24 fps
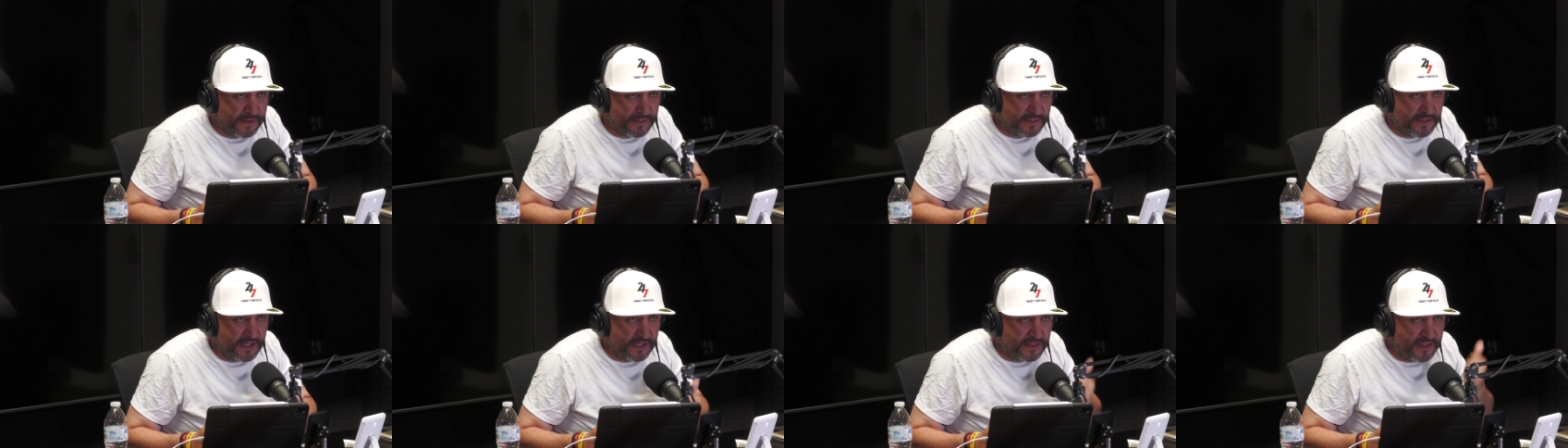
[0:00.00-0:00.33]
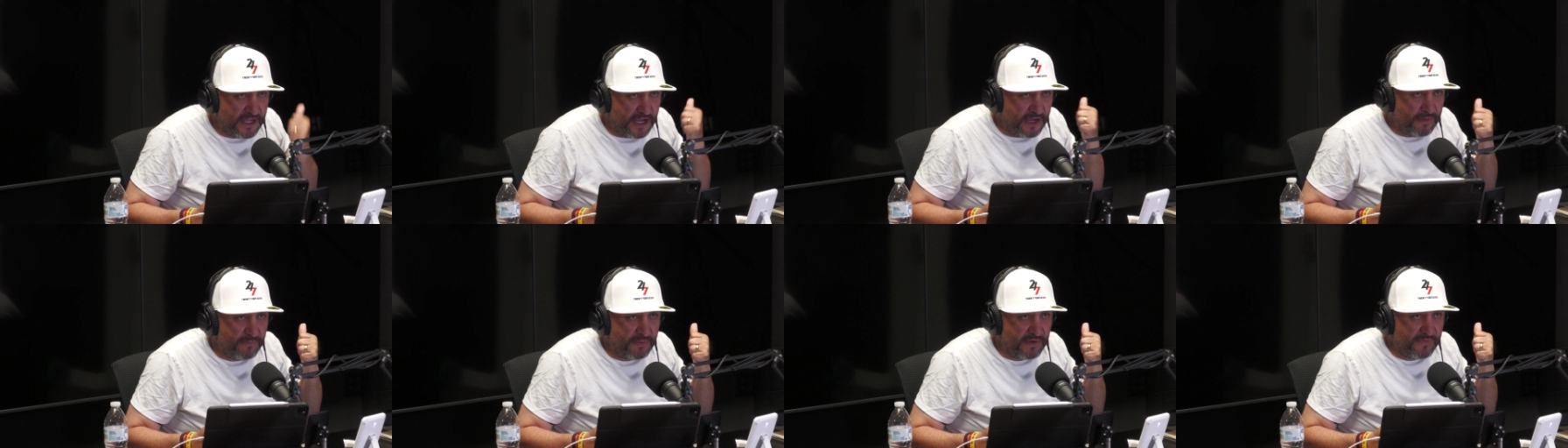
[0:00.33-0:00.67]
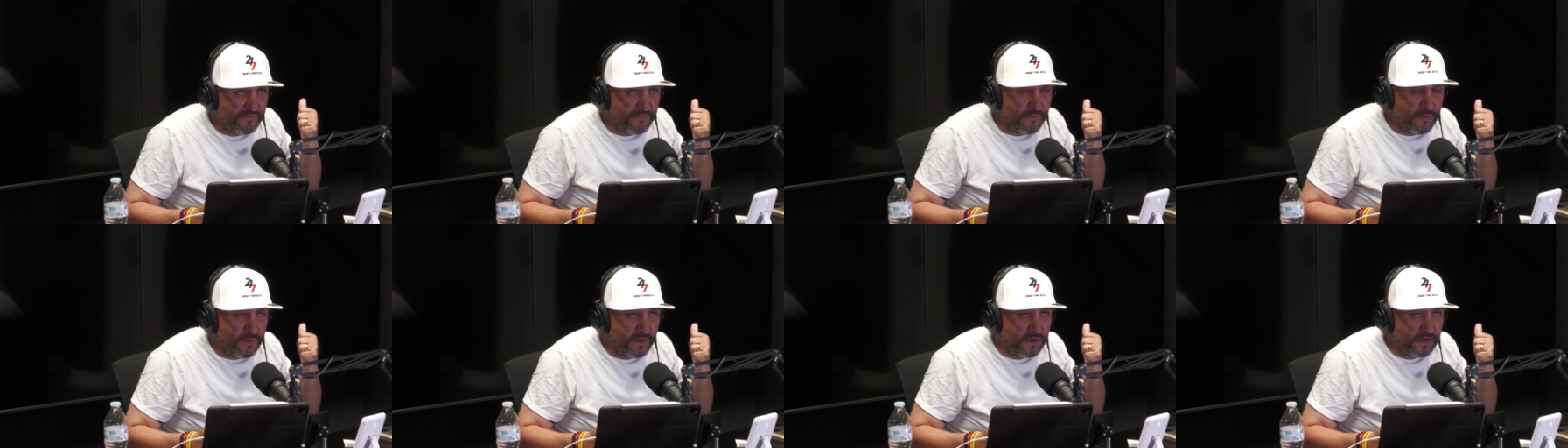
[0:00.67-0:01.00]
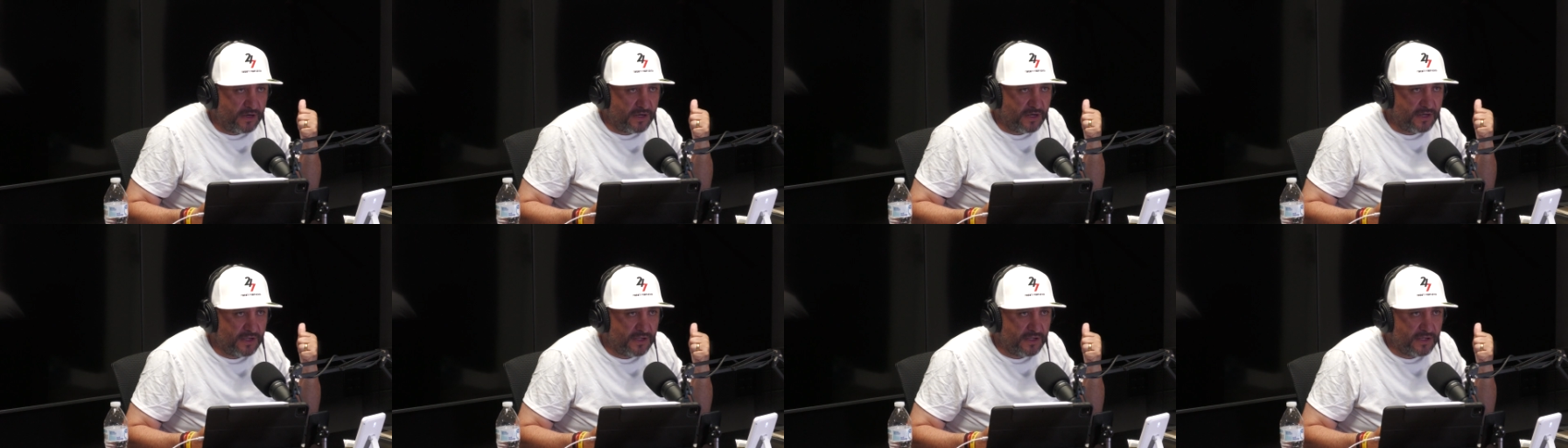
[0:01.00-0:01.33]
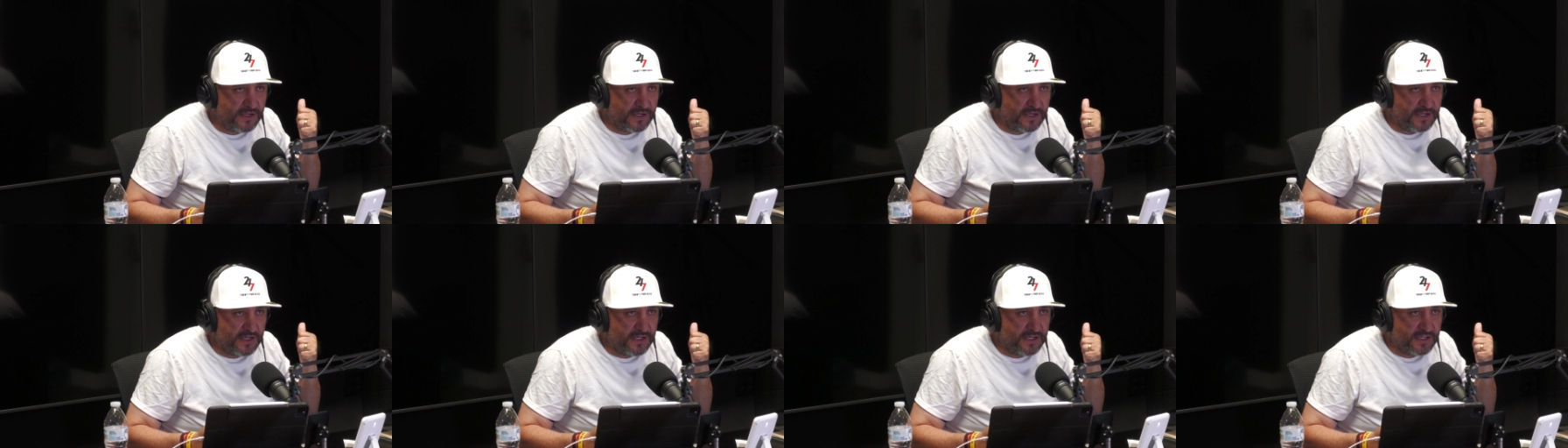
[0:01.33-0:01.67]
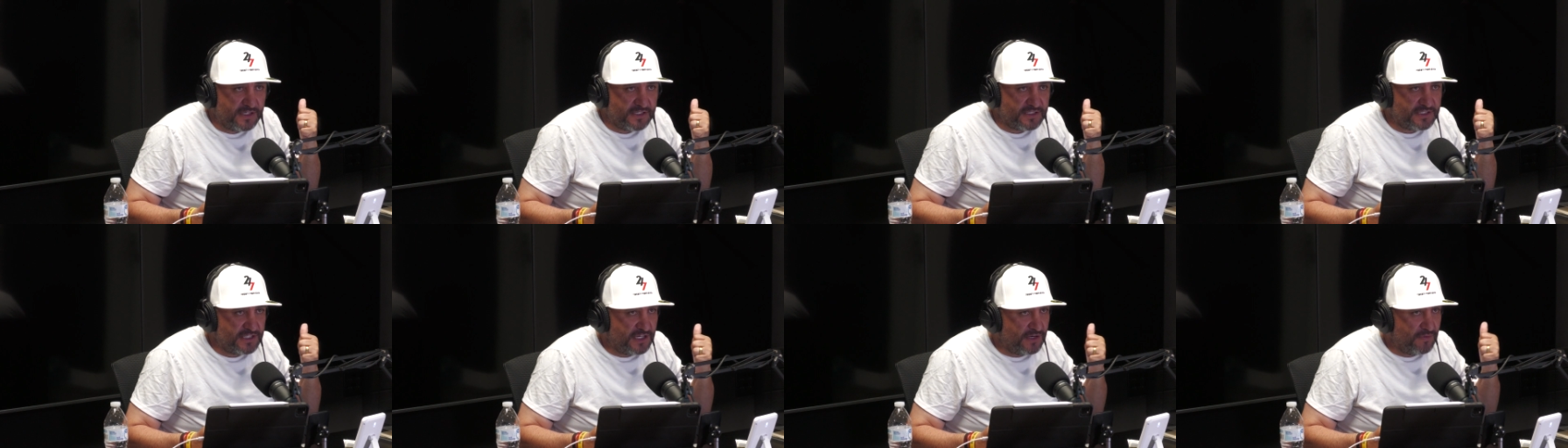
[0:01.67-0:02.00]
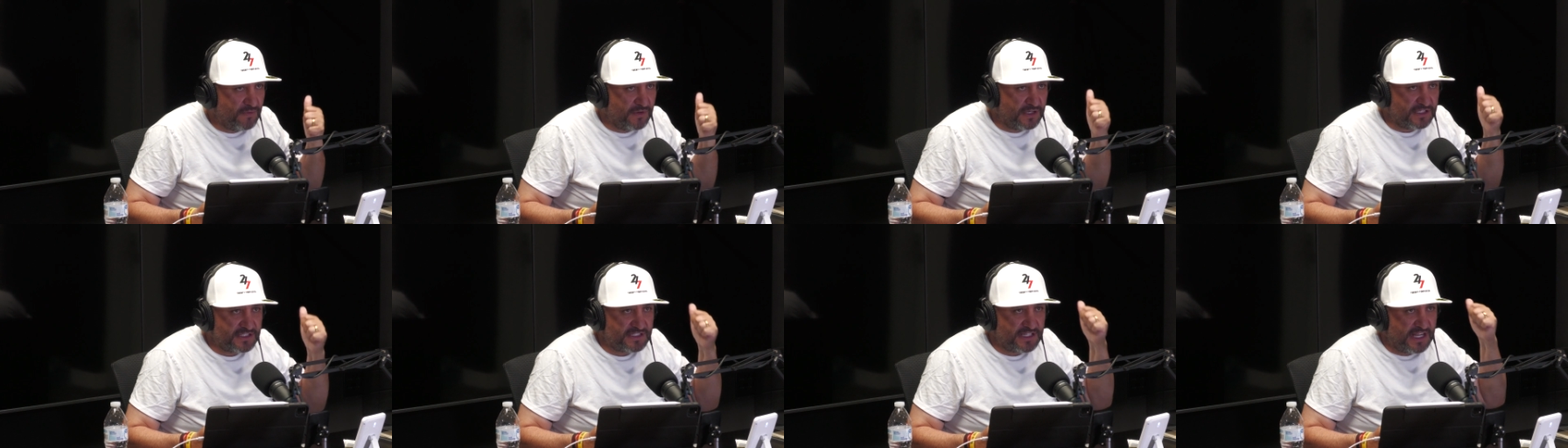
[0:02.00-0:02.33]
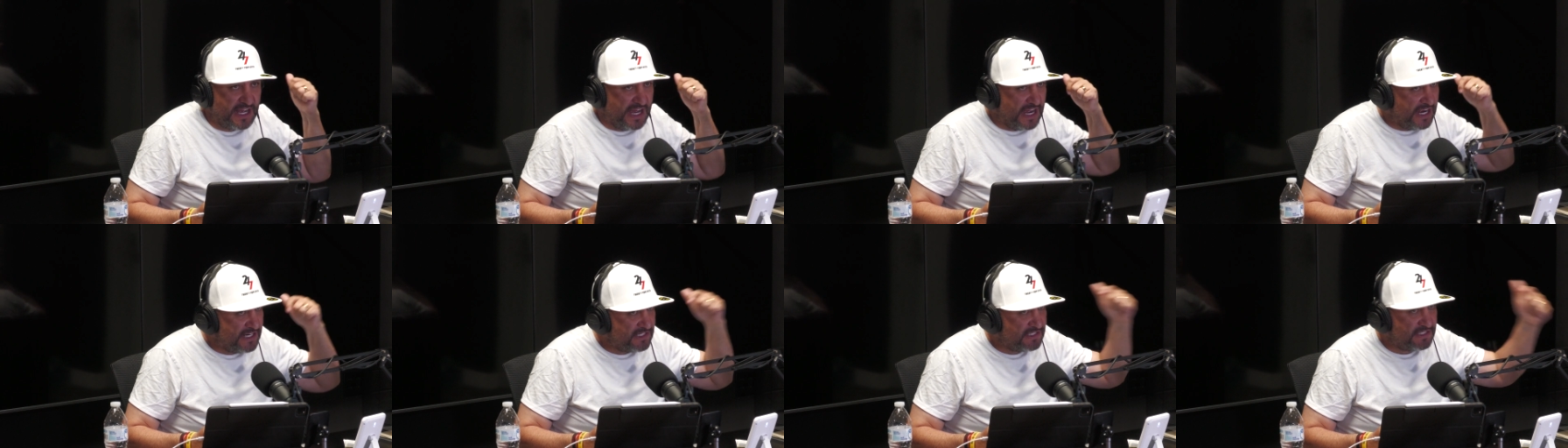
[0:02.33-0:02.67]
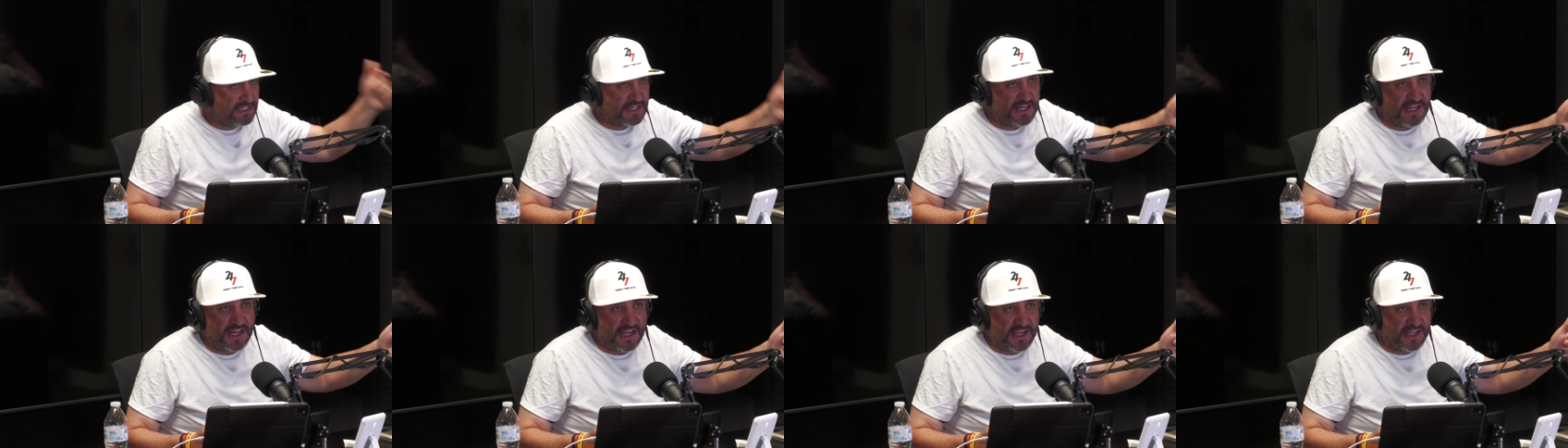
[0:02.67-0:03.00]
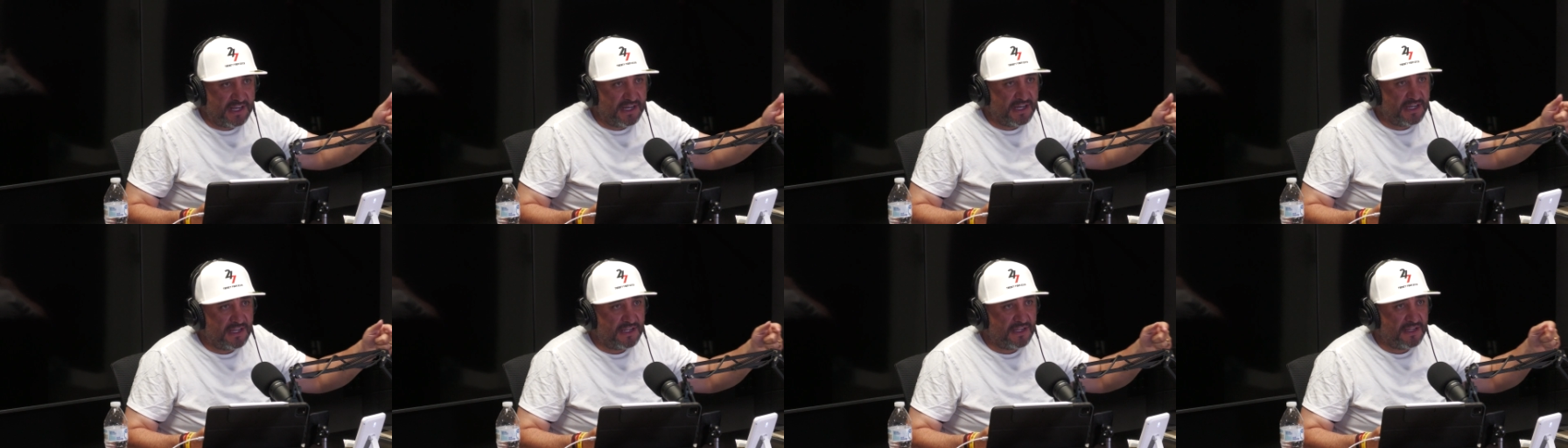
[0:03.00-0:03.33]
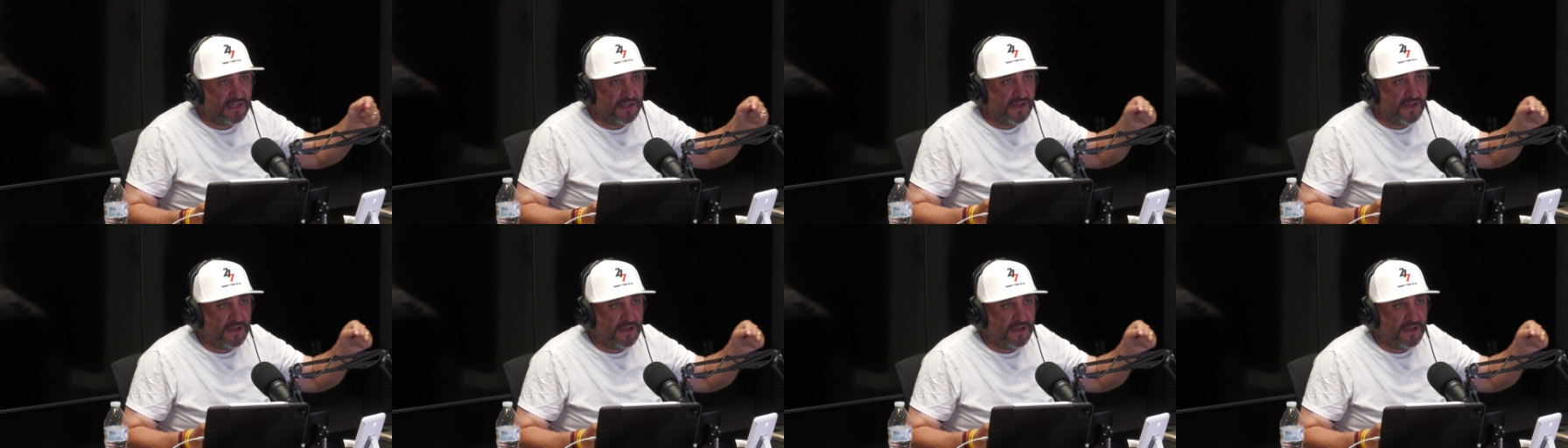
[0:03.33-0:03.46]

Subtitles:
The day before, she was isolated